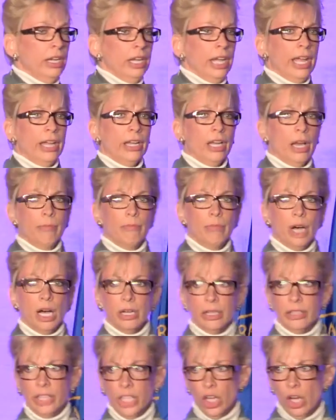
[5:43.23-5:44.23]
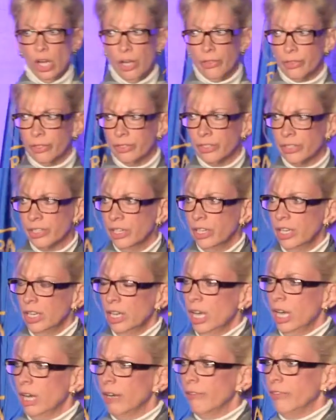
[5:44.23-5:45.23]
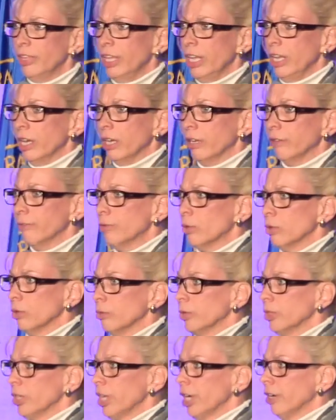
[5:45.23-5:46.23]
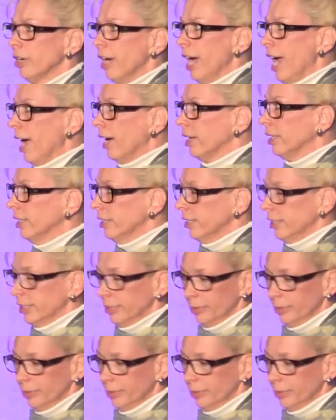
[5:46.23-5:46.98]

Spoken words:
and among the authors of the Unaffordable Care Act.